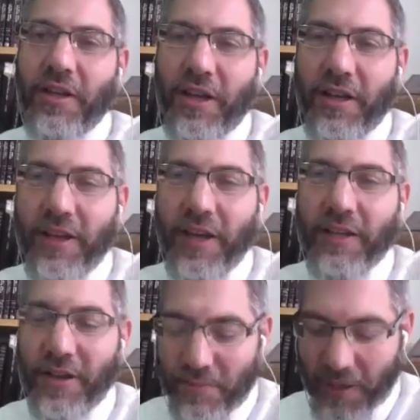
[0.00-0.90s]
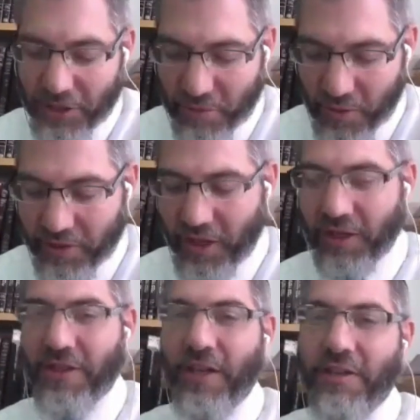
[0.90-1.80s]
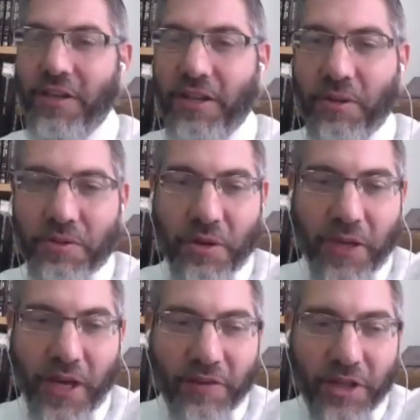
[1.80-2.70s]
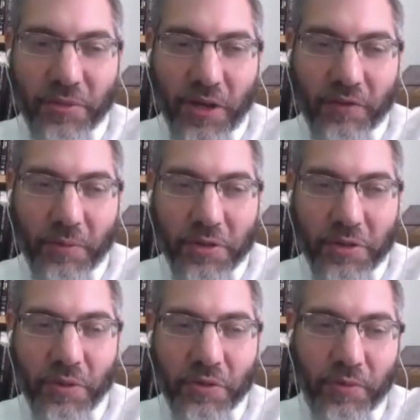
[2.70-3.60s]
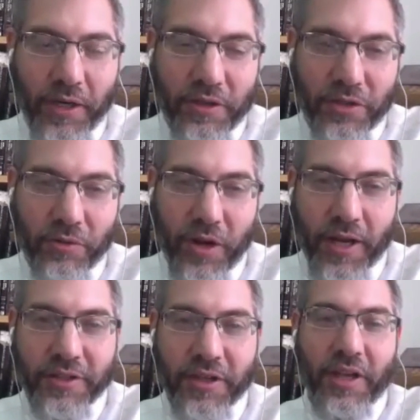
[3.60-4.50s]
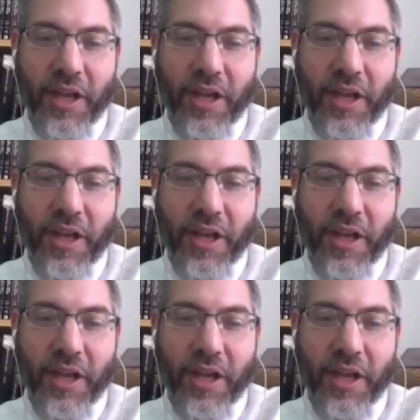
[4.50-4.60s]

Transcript: It does mention one thing. It says there was no king in Israel. Everyone was doing this right in his own eyes.